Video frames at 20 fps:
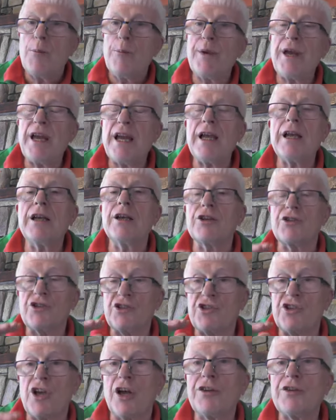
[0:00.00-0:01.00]
being
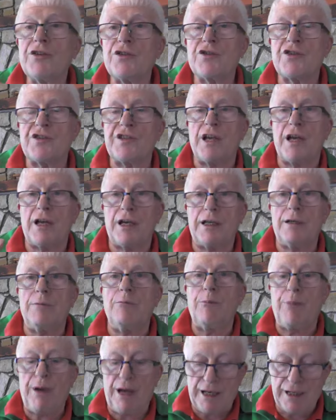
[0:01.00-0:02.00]
sun
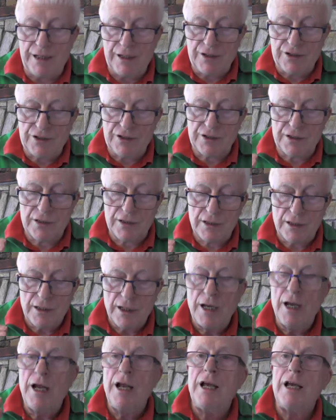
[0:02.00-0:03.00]
sign based,
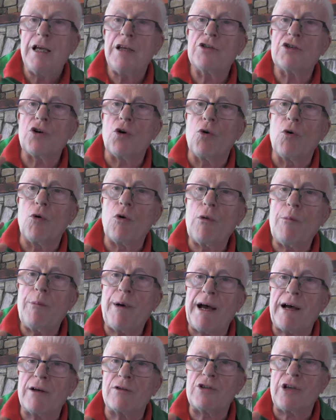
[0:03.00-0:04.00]
is all
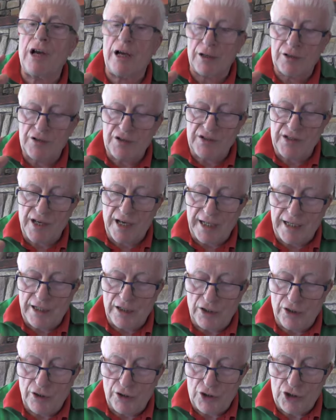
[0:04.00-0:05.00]
about our
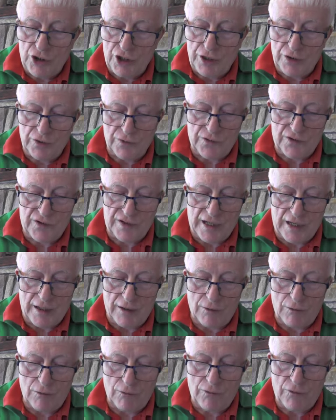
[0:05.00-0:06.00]
psychological
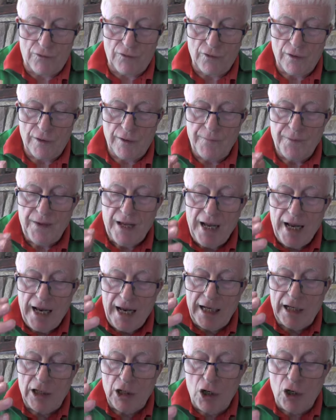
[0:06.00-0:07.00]
self,
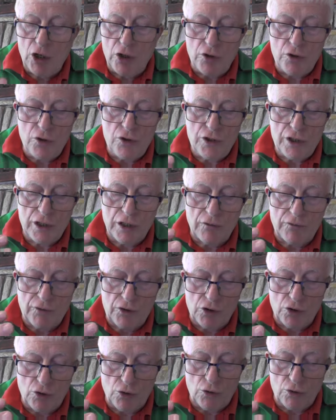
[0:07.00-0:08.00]
including, of
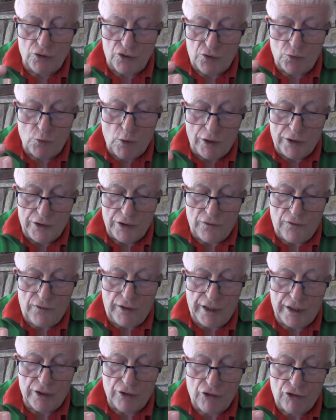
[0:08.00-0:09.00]
course,
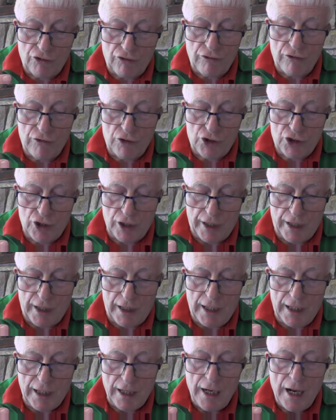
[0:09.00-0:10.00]
wonderfully and
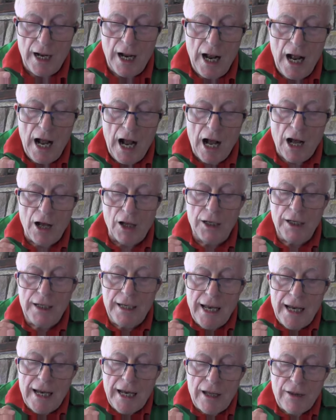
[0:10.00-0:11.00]
crucially, our
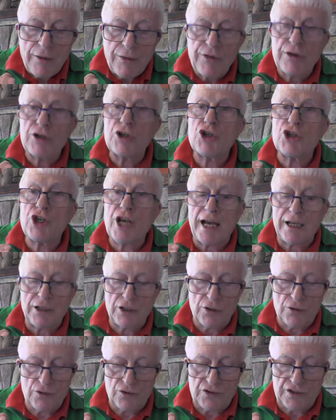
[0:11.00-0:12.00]
Lilith
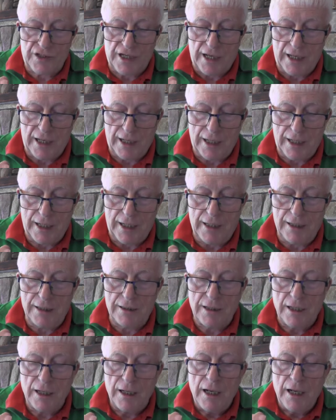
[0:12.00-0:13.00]
shadow side